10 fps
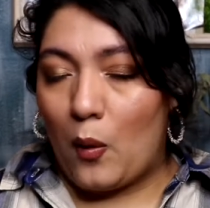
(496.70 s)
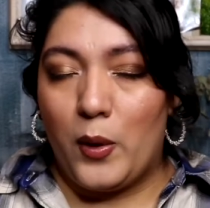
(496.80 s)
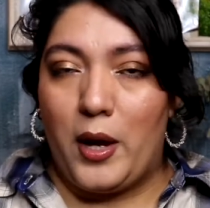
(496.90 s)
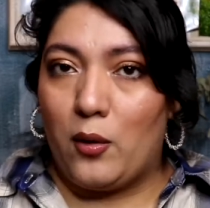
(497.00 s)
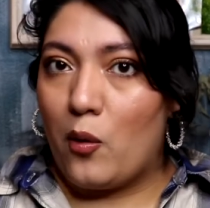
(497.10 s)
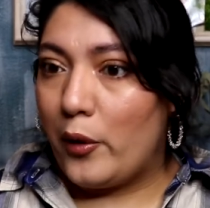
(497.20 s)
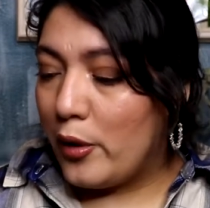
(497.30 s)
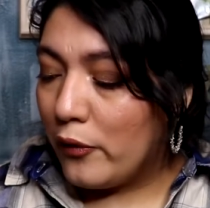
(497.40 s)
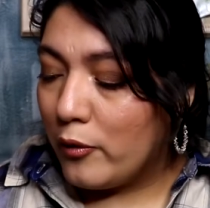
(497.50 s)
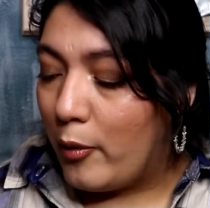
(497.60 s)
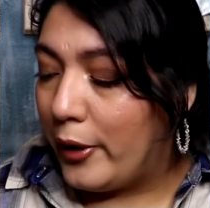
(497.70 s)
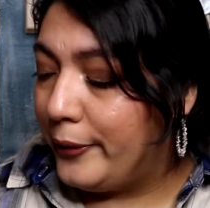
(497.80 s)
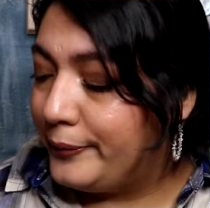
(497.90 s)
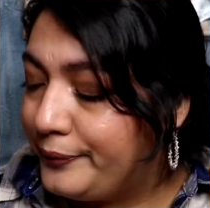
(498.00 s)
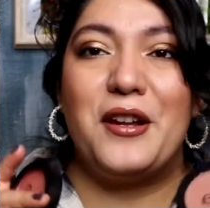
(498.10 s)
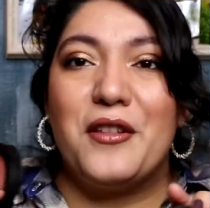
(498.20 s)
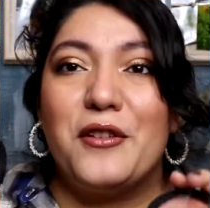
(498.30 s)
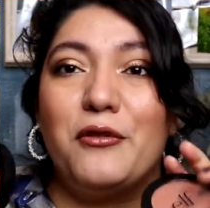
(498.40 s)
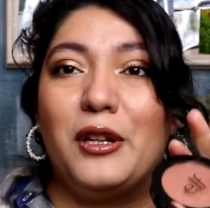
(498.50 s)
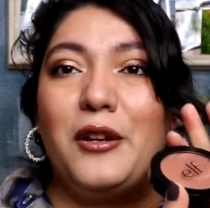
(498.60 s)
without going overboard.
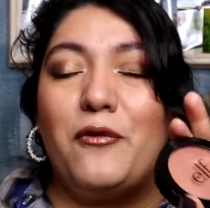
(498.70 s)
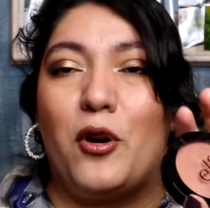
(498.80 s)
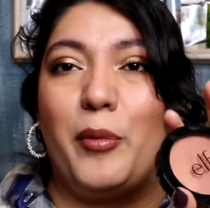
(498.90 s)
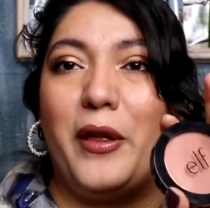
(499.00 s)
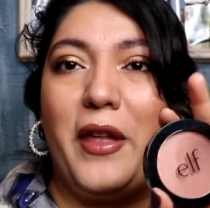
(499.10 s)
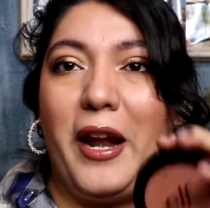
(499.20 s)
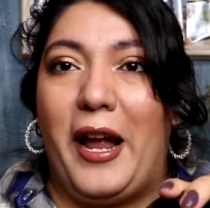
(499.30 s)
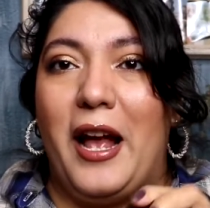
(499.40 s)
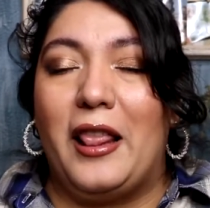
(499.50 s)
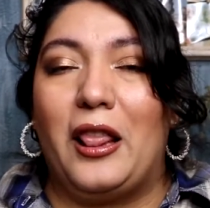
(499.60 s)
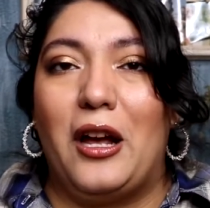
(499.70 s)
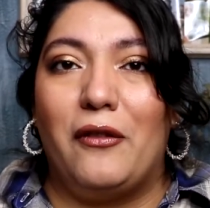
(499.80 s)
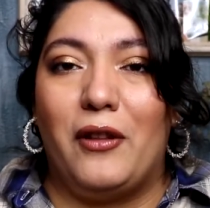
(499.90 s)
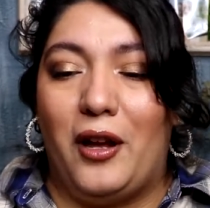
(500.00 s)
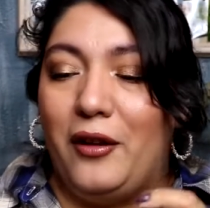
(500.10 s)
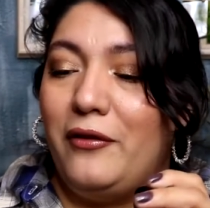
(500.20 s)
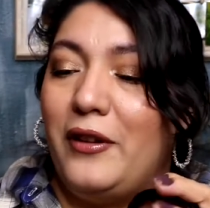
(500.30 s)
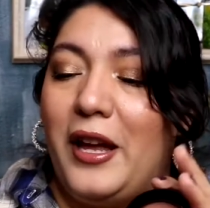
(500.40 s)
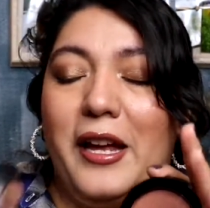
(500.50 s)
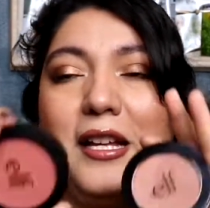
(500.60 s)
Another really formula that I love
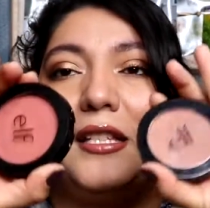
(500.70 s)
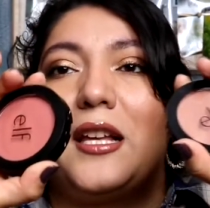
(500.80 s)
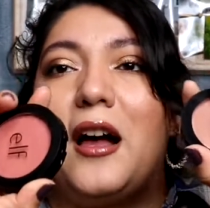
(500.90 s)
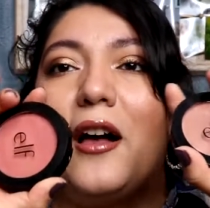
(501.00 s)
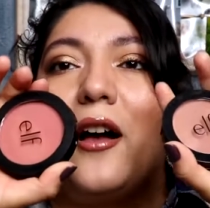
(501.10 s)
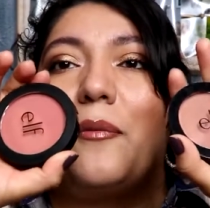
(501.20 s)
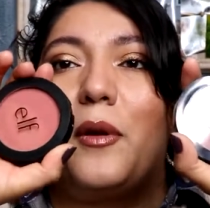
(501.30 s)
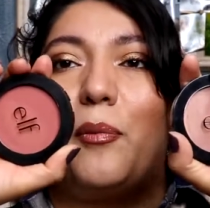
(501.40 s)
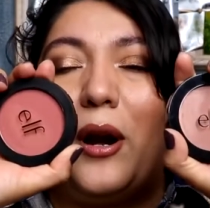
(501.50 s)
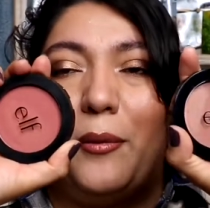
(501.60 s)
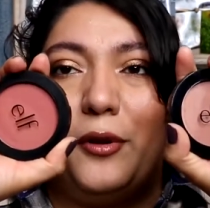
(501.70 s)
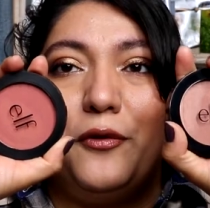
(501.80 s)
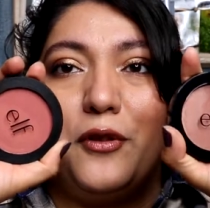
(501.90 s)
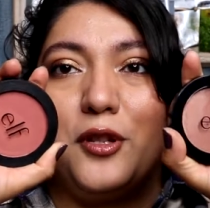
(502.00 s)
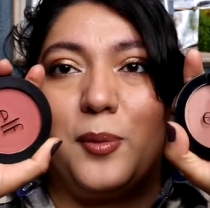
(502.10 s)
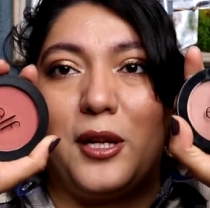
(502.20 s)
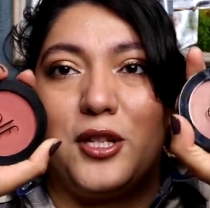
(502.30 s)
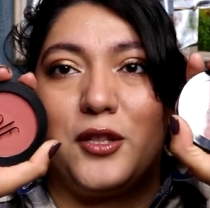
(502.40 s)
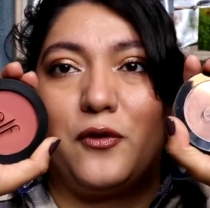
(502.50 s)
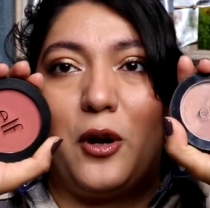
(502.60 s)
is the primer infused
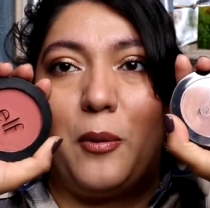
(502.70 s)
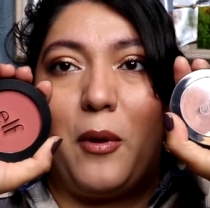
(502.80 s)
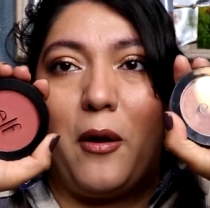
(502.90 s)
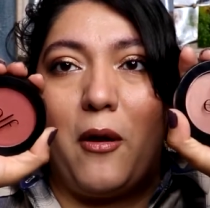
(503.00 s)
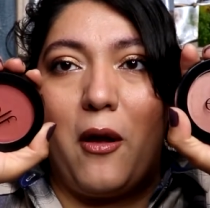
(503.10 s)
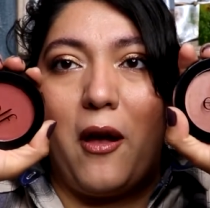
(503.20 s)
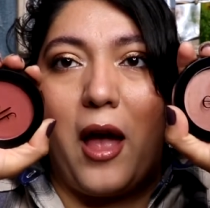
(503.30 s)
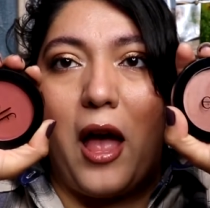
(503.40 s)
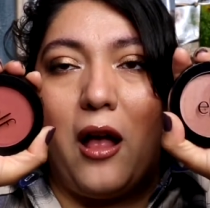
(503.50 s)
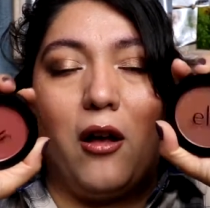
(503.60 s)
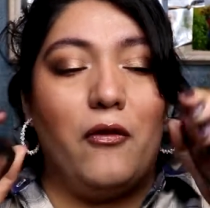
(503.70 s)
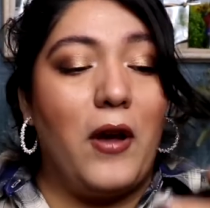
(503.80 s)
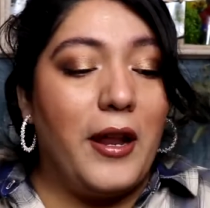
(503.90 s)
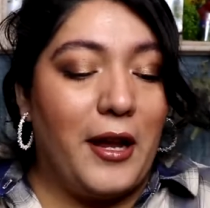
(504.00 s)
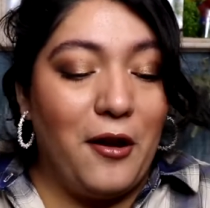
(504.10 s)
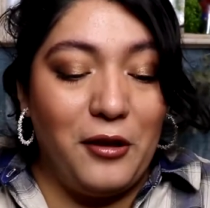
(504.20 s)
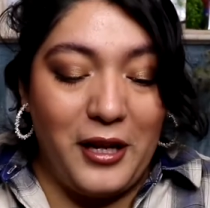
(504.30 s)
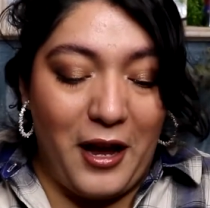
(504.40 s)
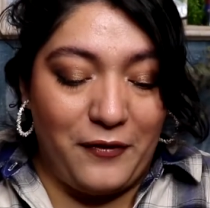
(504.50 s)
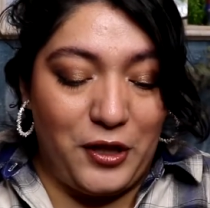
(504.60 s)
blushes from e.l.f. And I only
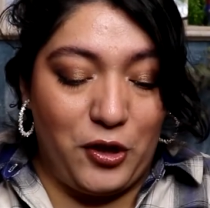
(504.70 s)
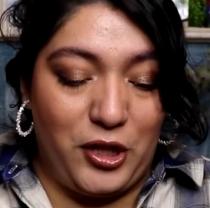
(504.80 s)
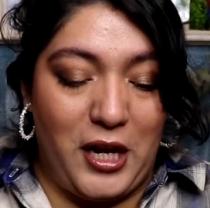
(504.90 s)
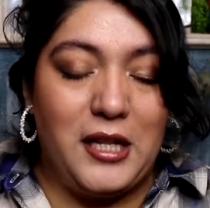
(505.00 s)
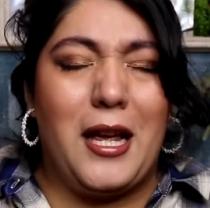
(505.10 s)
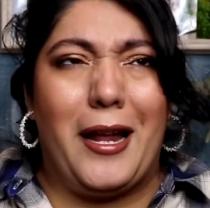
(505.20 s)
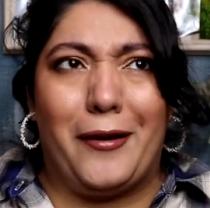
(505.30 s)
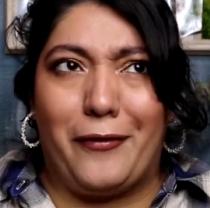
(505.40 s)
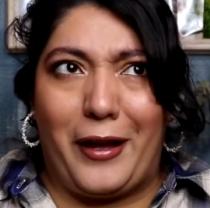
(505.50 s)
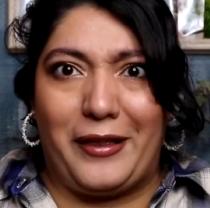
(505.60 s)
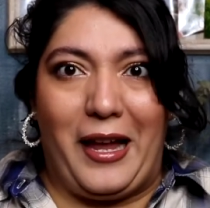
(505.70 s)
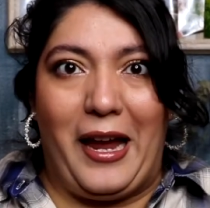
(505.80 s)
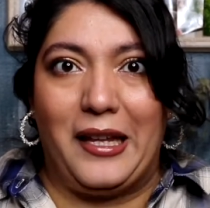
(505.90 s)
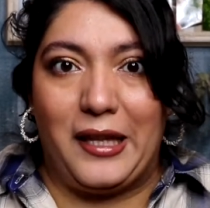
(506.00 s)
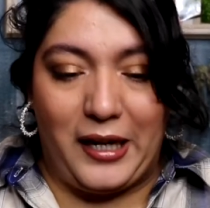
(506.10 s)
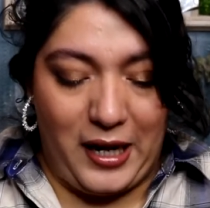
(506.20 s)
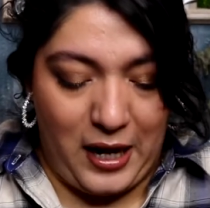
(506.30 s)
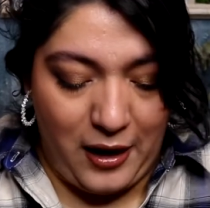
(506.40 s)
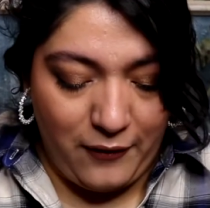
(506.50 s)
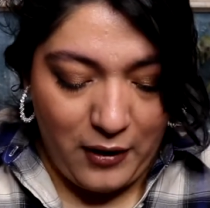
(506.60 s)
have 2 shades out of like the 8 that I
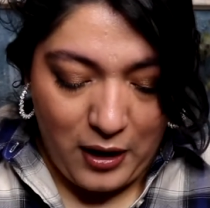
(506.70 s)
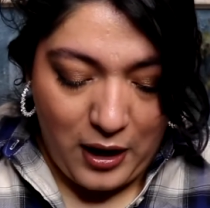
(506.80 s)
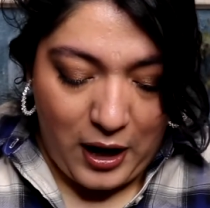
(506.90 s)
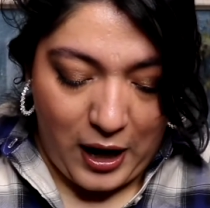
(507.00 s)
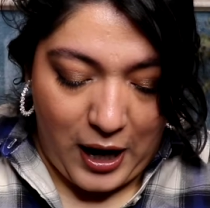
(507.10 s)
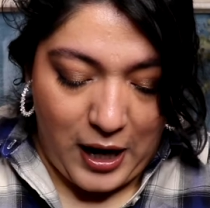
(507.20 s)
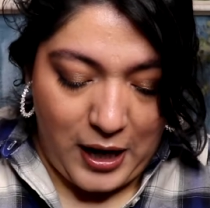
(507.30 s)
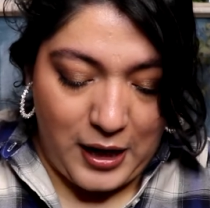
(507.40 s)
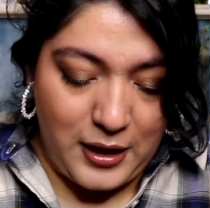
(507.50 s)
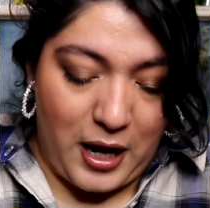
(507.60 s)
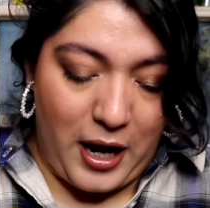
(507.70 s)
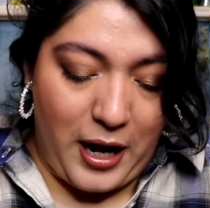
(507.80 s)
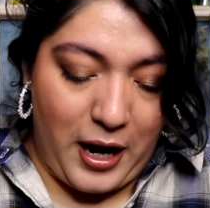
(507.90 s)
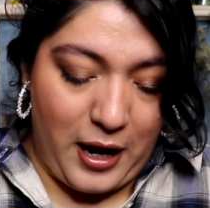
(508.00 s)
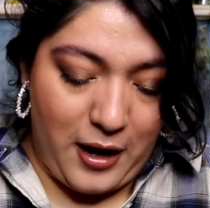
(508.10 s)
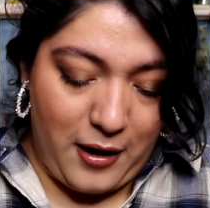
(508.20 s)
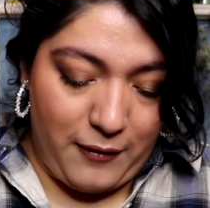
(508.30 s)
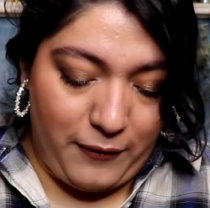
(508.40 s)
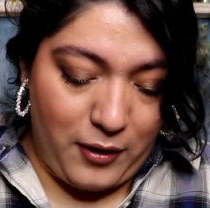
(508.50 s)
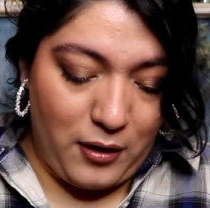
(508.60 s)
have, and I
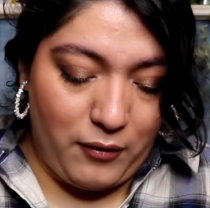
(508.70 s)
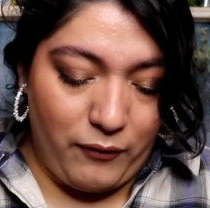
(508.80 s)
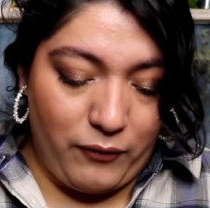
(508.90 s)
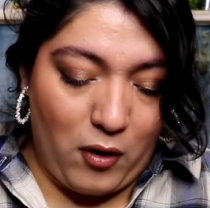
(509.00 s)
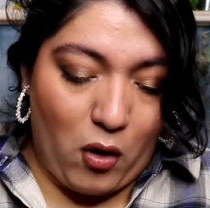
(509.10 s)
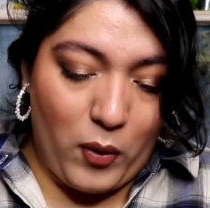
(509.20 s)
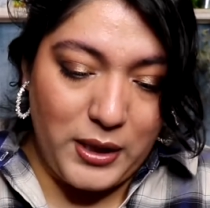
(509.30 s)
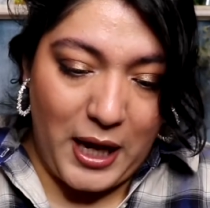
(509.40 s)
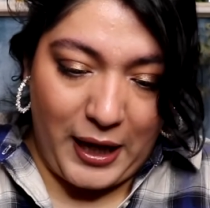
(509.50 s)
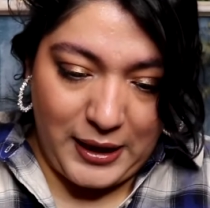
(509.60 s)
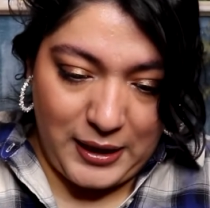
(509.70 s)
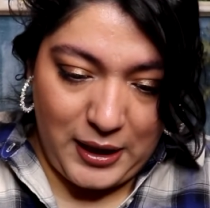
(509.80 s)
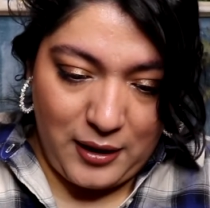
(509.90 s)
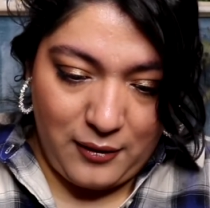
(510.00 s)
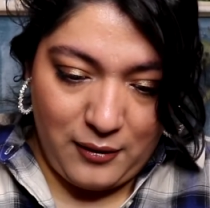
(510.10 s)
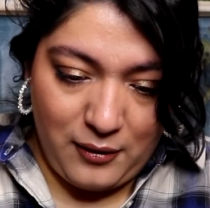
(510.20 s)
have Always Hazy